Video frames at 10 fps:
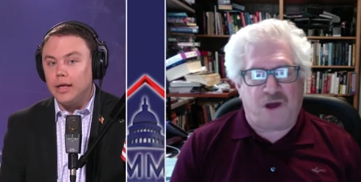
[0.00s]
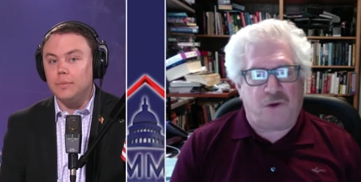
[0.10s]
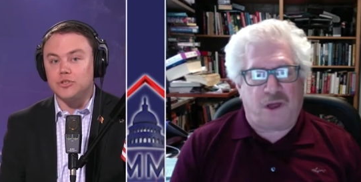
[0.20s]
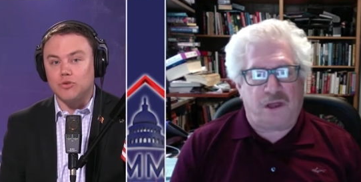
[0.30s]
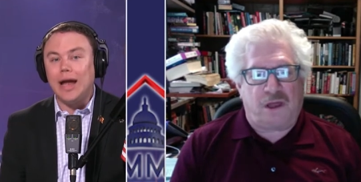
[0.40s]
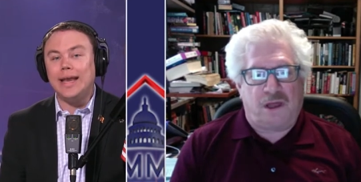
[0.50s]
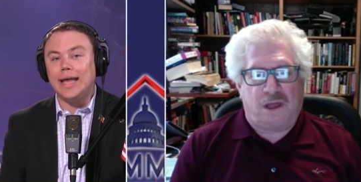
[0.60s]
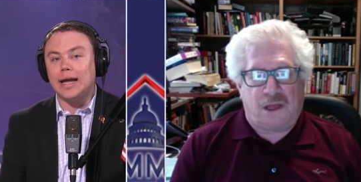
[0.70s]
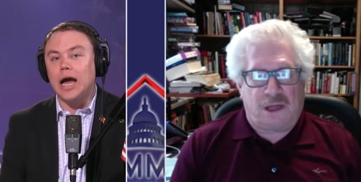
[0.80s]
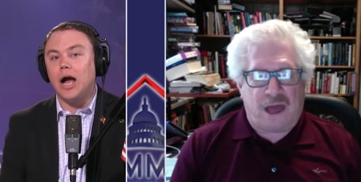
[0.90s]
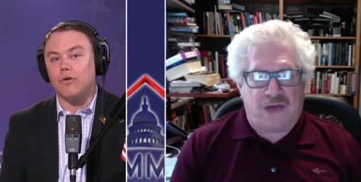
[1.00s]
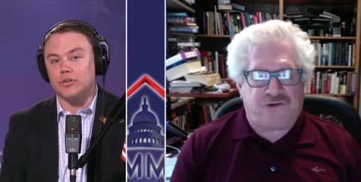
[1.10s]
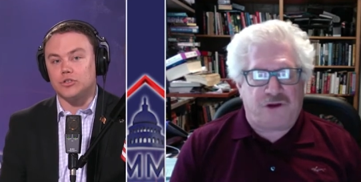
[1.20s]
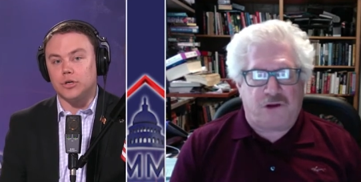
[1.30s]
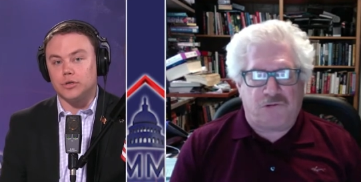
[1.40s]
Speaker 1: no, he, was trying to get
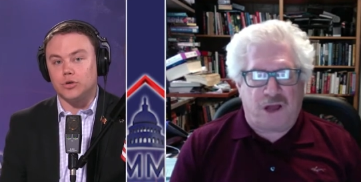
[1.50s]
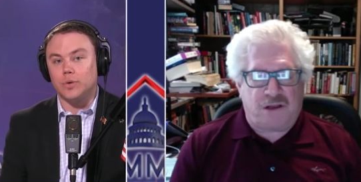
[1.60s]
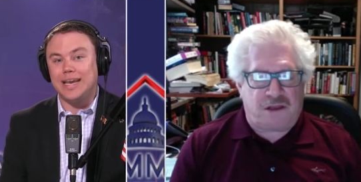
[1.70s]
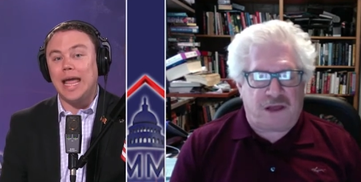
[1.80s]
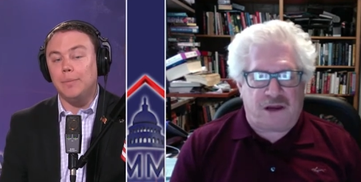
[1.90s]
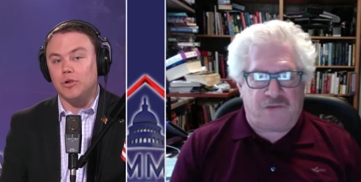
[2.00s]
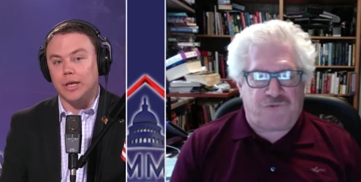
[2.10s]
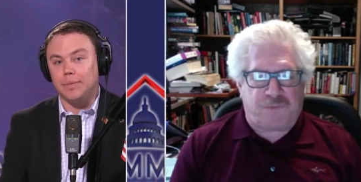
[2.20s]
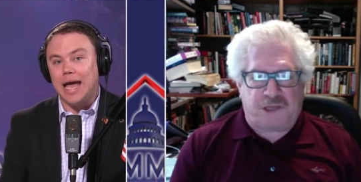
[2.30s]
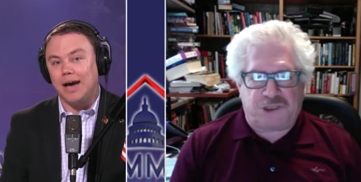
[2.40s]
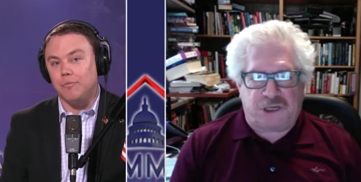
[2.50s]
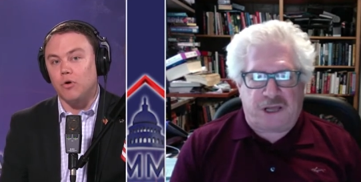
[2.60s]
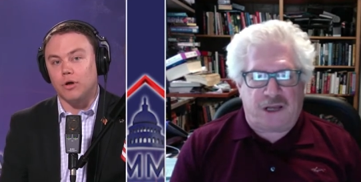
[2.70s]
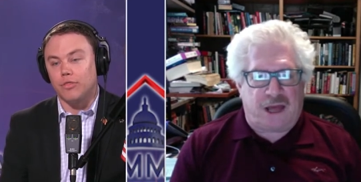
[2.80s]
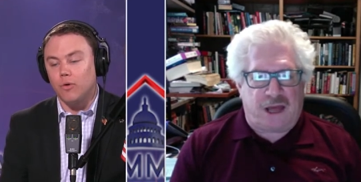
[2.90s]
Congress no to, right to enable him to have
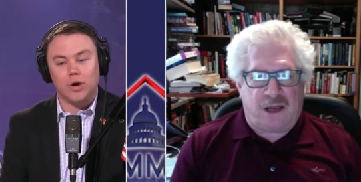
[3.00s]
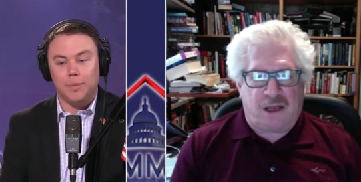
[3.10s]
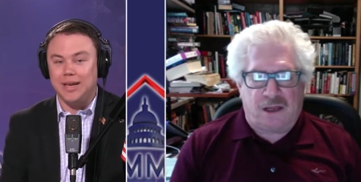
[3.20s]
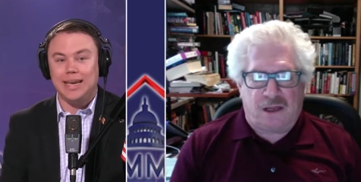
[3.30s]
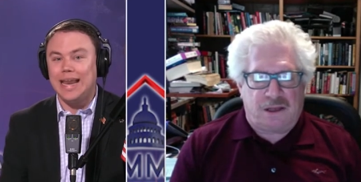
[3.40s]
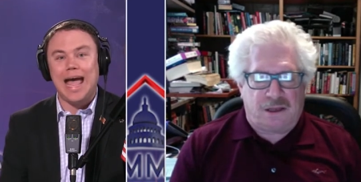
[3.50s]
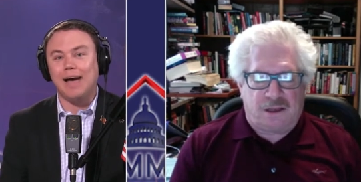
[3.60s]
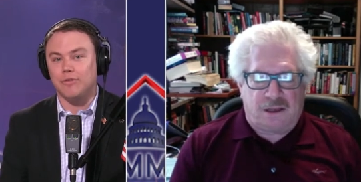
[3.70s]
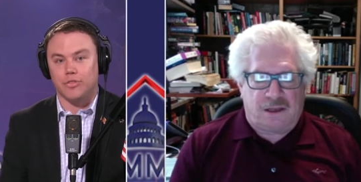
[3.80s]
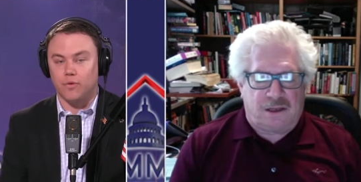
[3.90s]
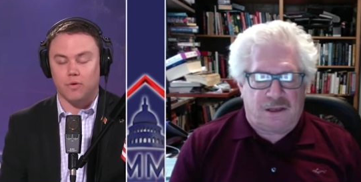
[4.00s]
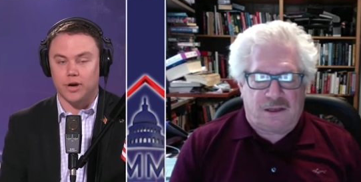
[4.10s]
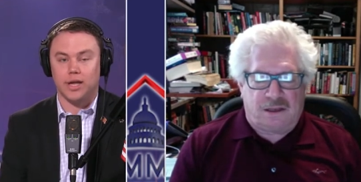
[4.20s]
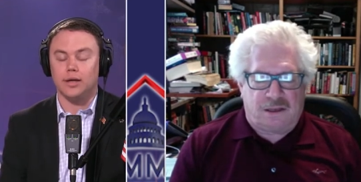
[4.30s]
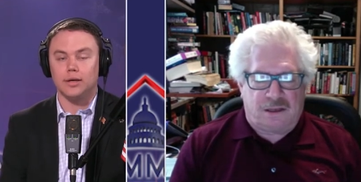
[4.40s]
more authority, but he didn't have
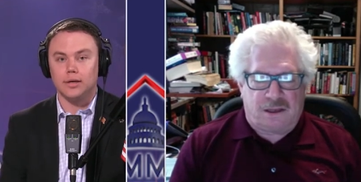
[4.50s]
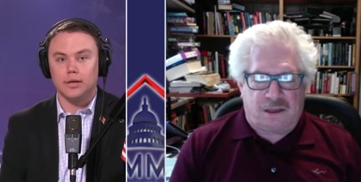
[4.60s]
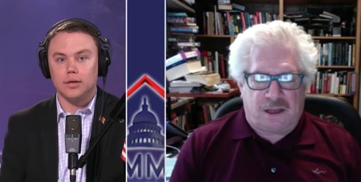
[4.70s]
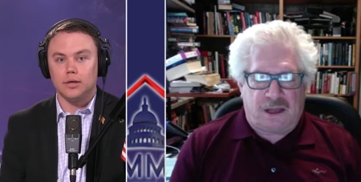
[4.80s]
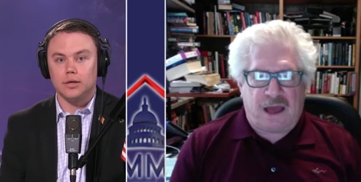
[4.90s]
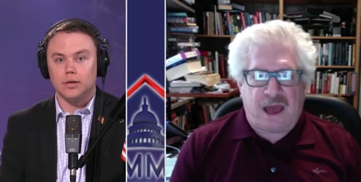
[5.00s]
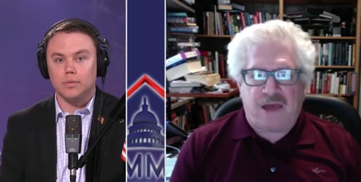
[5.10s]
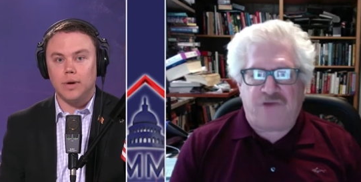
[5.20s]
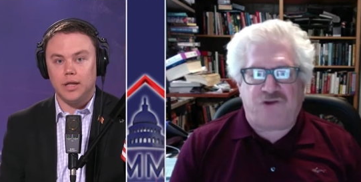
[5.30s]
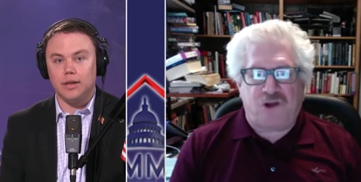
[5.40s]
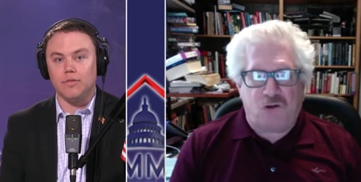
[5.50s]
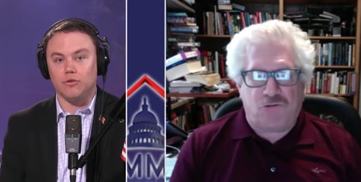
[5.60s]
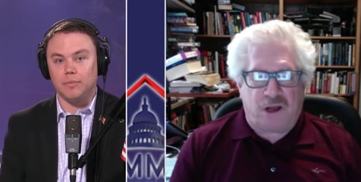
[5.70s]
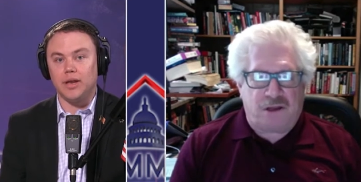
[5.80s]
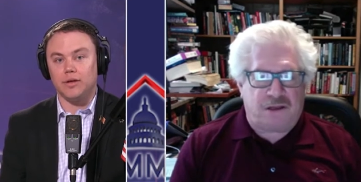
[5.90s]
authority. He has he no
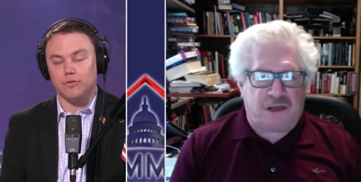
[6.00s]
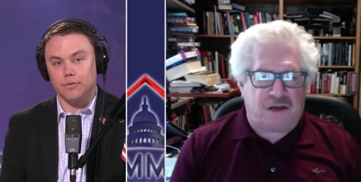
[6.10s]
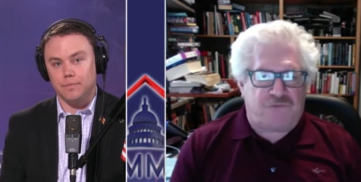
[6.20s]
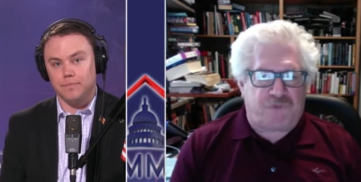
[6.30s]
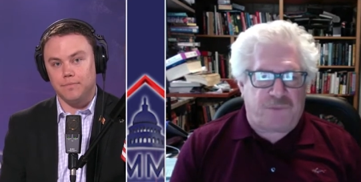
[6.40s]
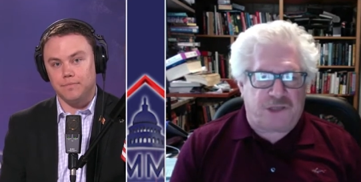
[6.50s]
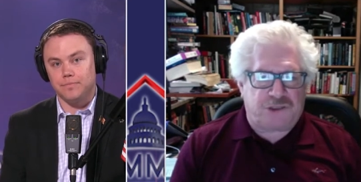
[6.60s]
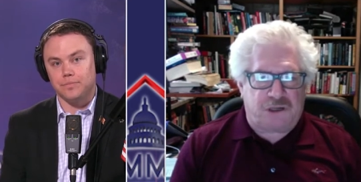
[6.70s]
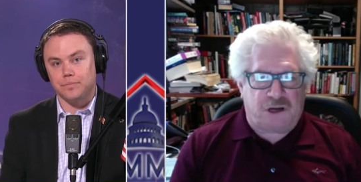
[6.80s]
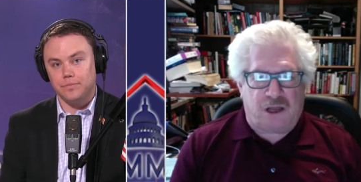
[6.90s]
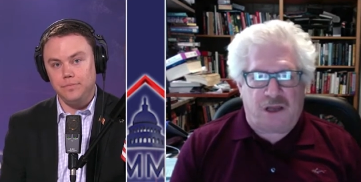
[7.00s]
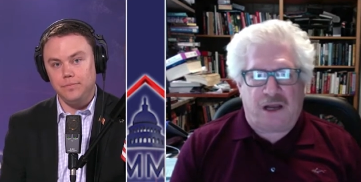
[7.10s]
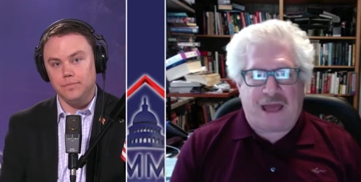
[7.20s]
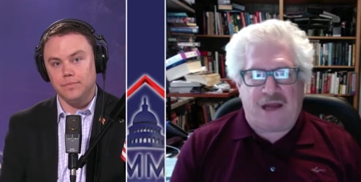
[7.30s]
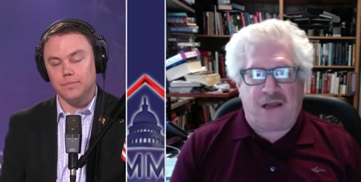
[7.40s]
right
Speaker 2: to that information in
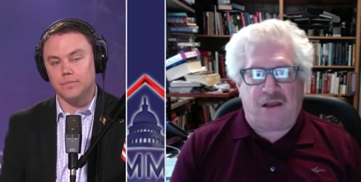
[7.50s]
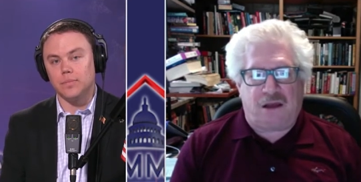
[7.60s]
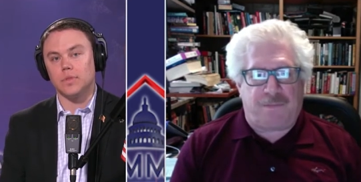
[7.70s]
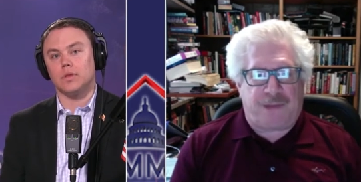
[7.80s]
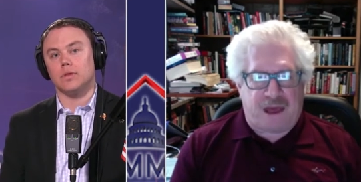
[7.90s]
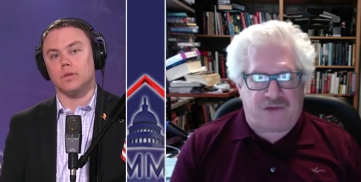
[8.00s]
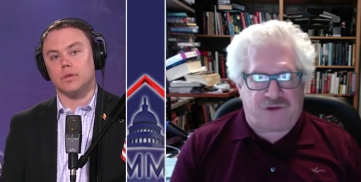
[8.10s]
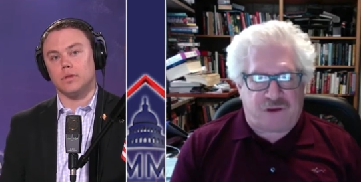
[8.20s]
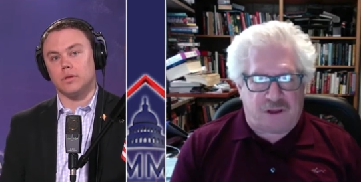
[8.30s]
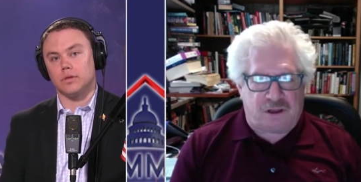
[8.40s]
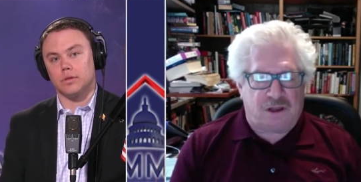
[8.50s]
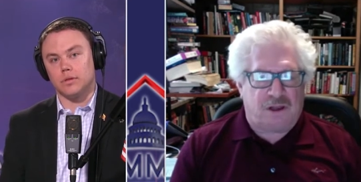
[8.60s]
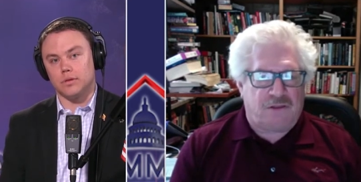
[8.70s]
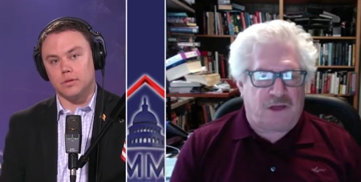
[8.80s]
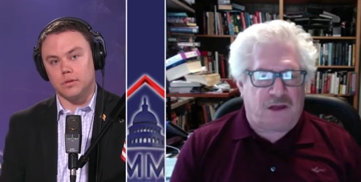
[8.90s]
any capacity
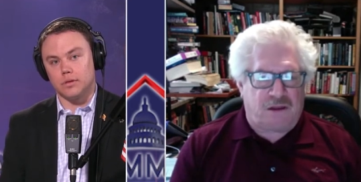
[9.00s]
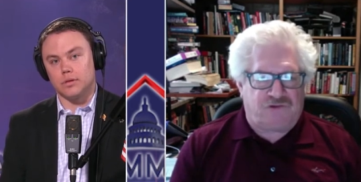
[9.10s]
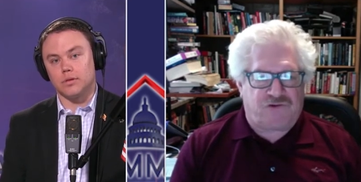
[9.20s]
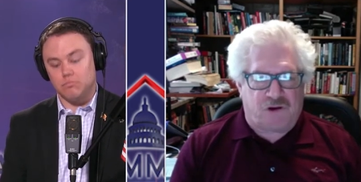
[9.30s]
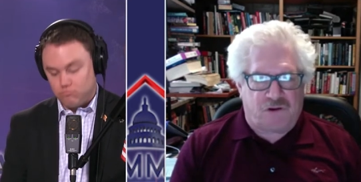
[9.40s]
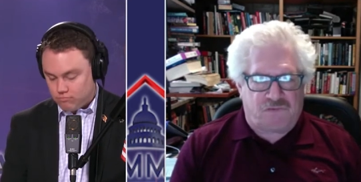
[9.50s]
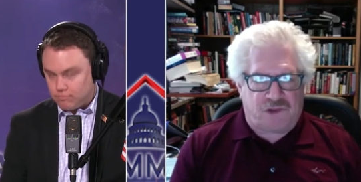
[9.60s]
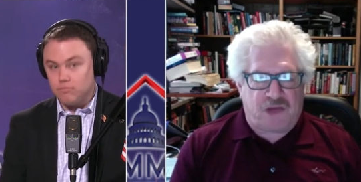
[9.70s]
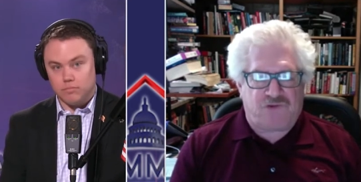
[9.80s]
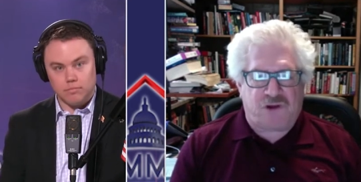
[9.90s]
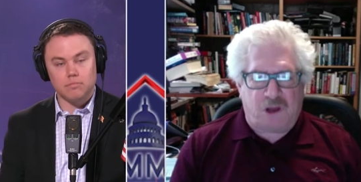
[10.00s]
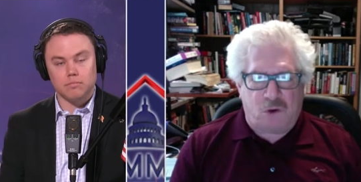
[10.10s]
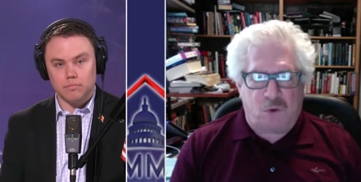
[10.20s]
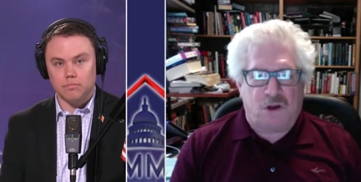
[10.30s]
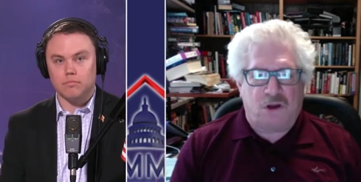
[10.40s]
that he serves. He has
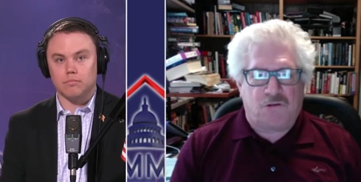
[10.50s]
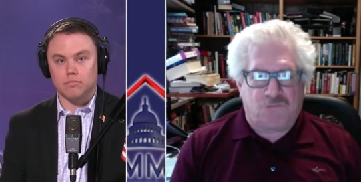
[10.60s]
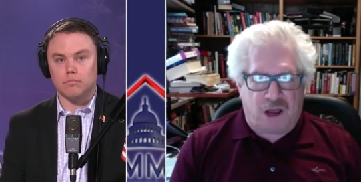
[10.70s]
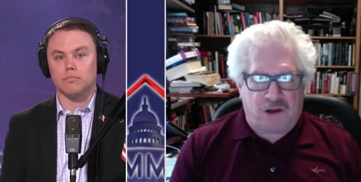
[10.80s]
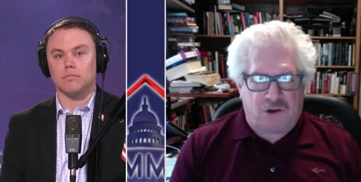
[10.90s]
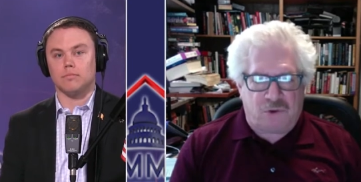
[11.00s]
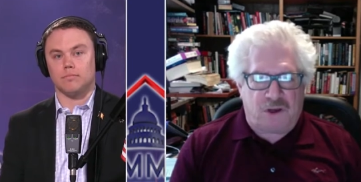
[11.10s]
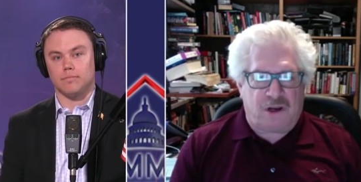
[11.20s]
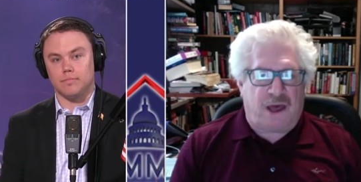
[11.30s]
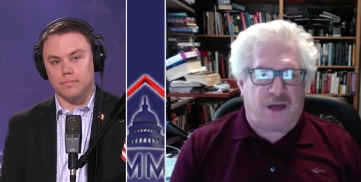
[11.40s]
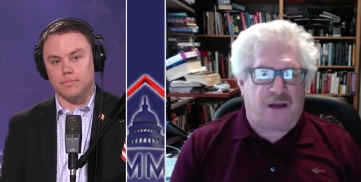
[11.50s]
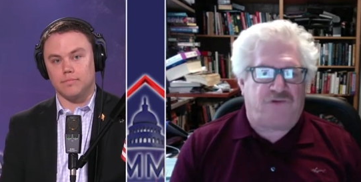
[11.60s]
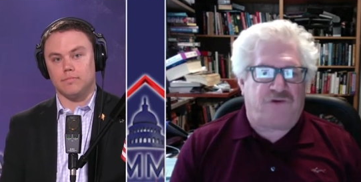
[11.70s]
no right to it, and it's